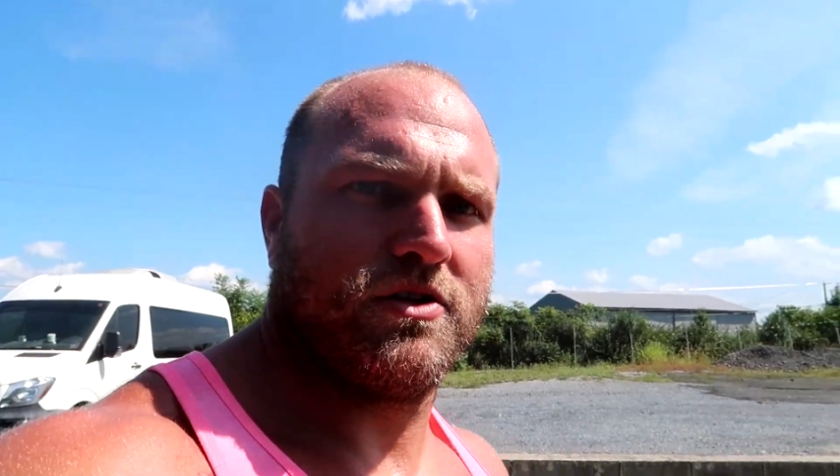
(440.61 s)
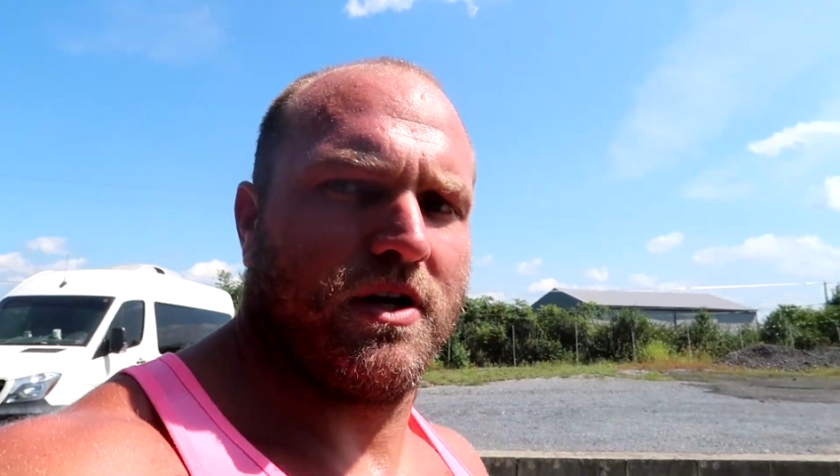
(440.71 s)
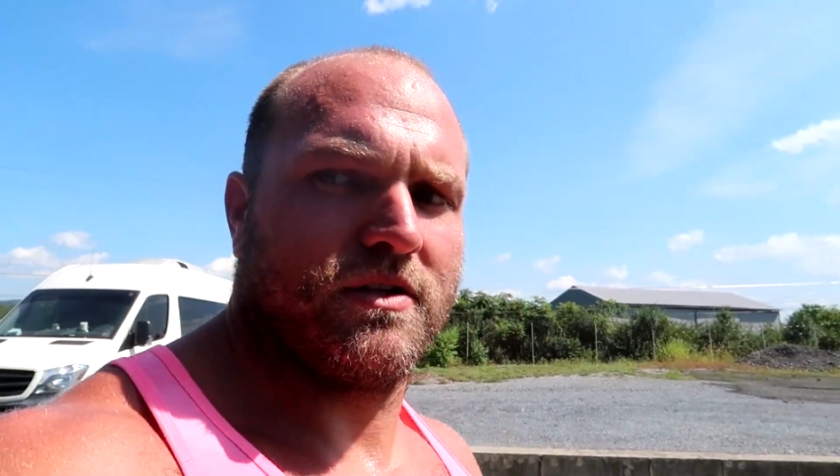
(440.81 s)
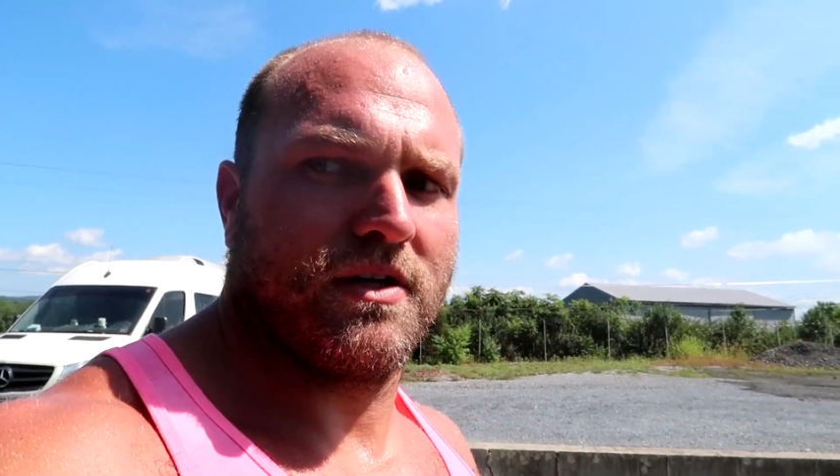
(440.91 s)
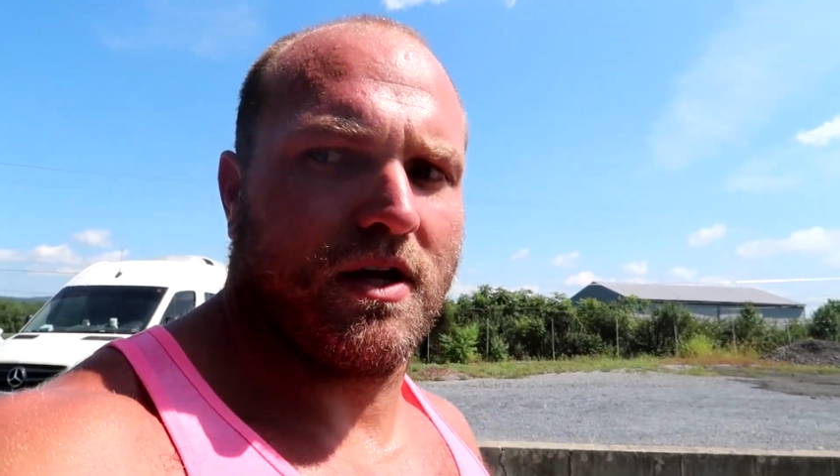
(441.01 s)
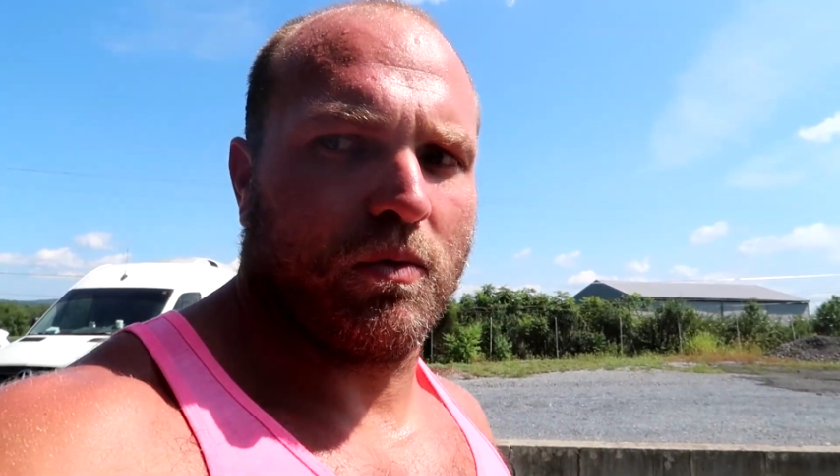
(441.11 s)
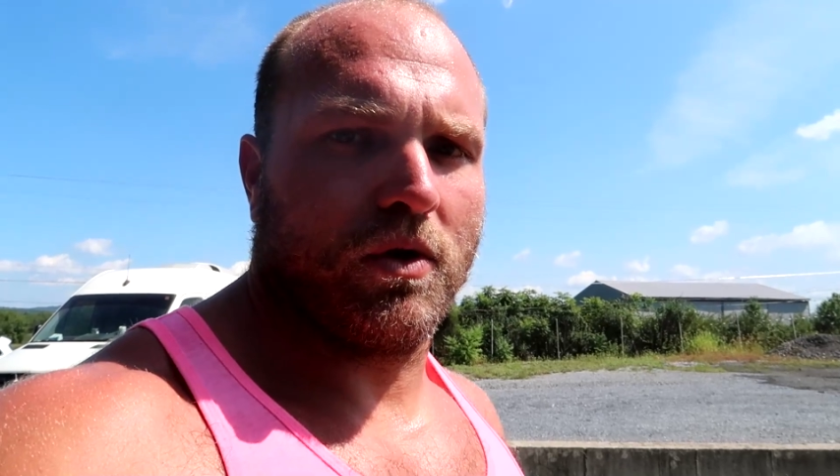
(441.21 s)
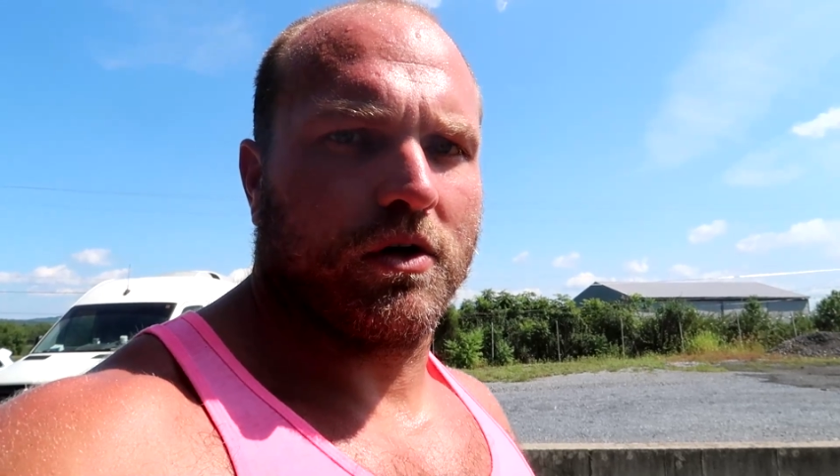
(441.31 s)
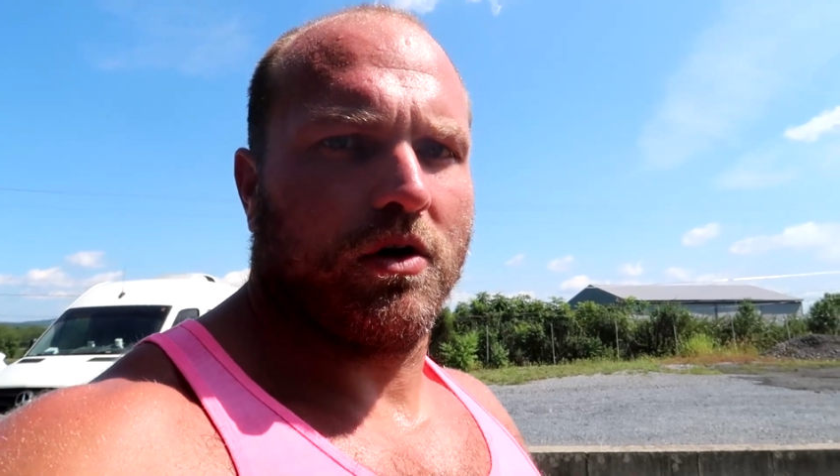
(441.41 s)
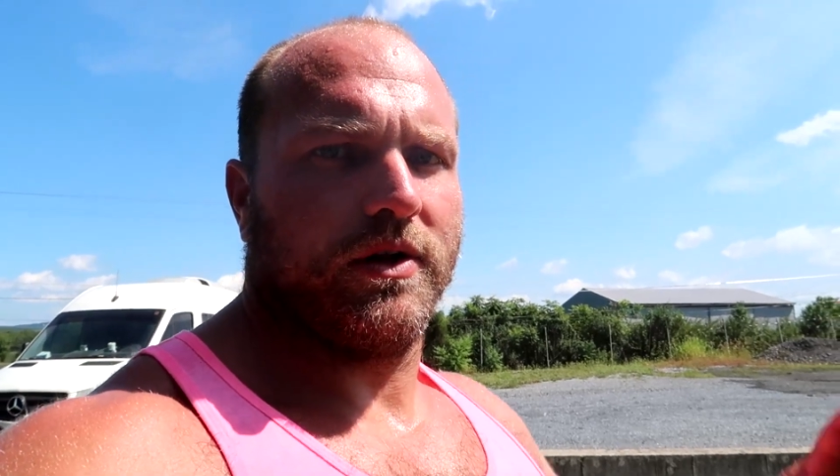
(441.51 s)
Jan's got to
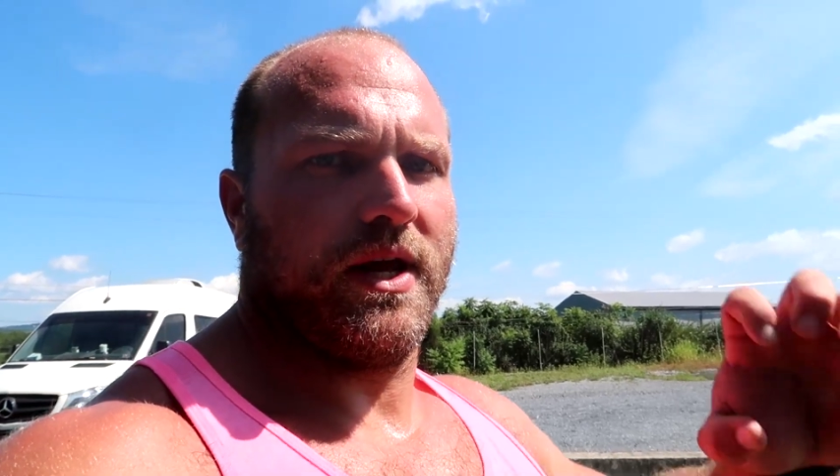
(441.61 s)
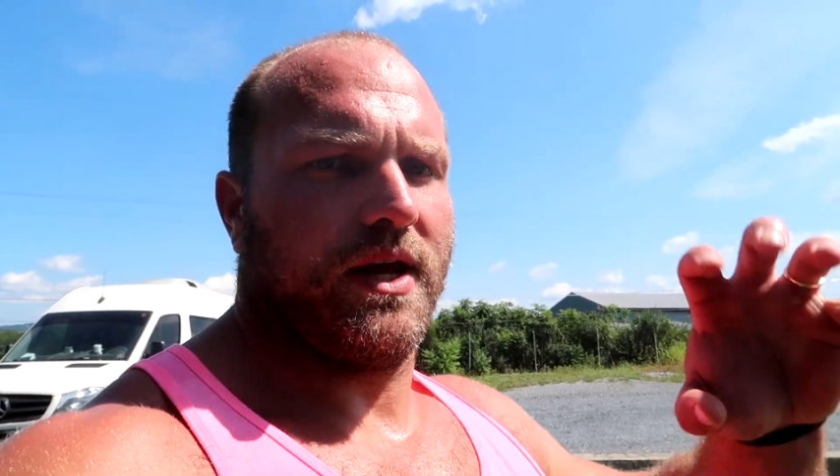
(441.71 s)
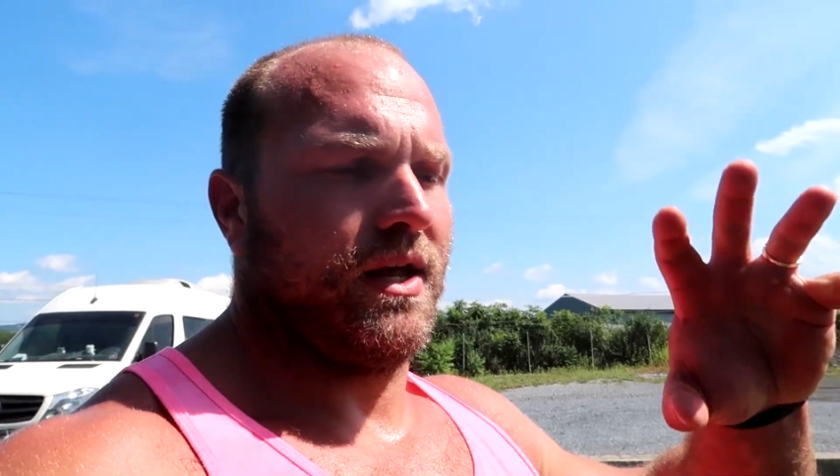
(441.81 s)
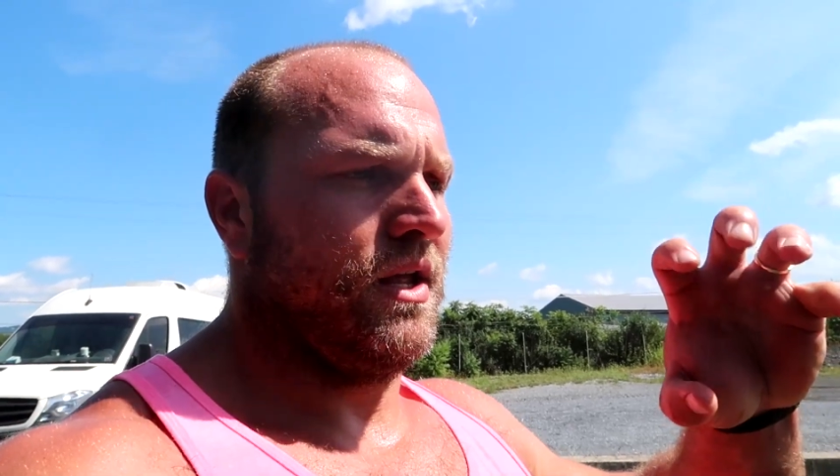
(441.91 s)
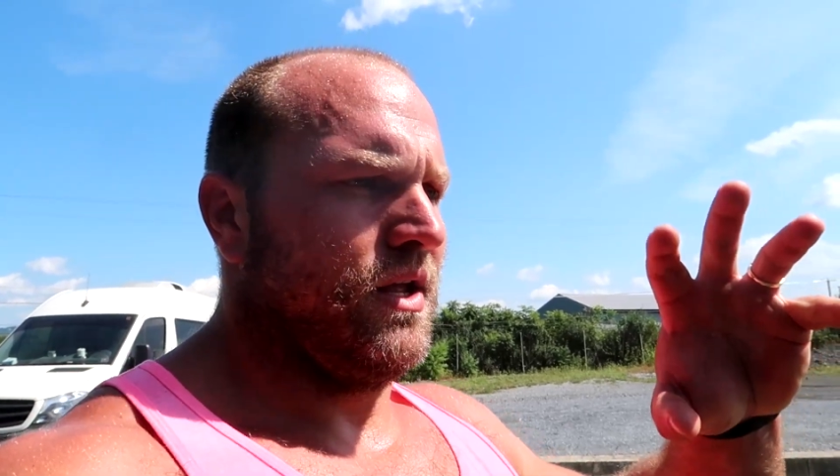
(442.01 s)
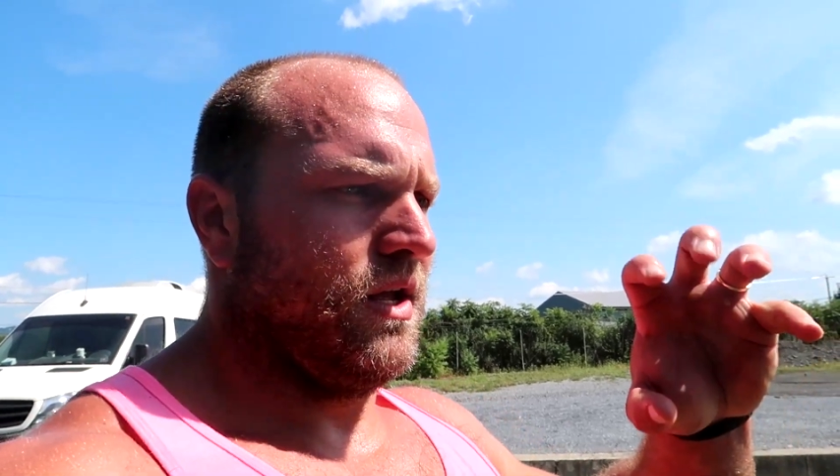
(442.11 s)
work on that,